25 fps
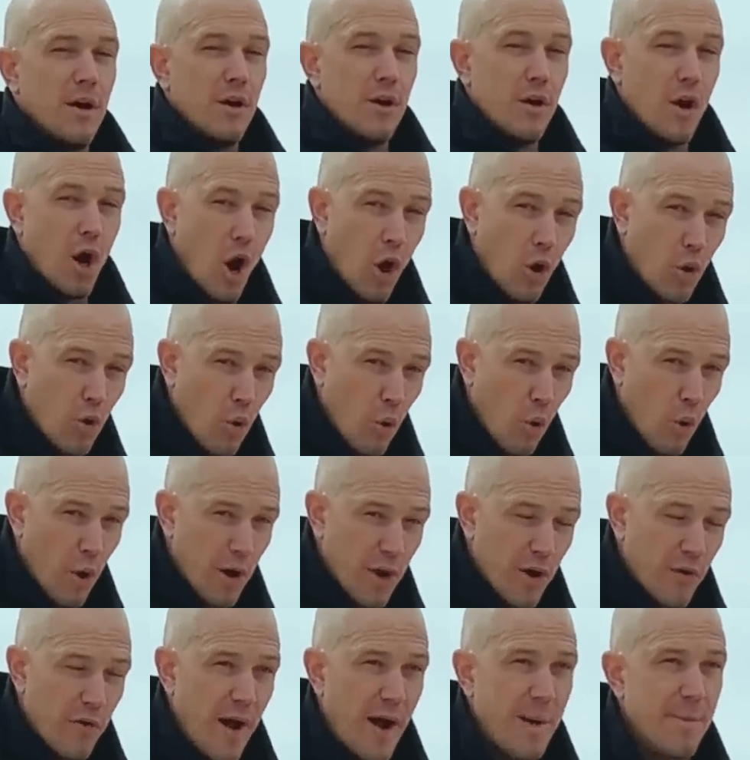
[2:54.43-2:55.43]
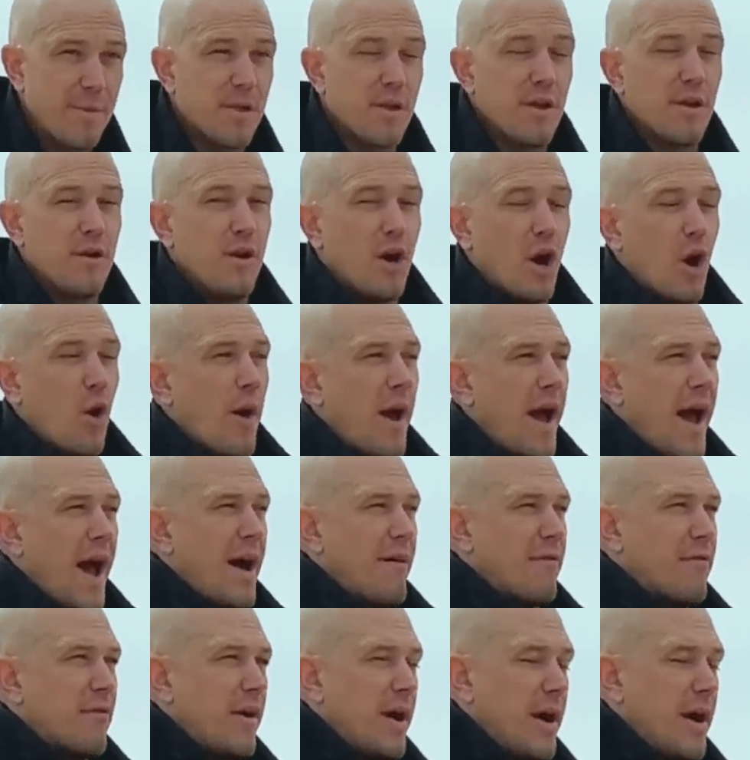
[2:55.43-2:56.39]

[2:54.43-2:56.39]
No quarter reps, no half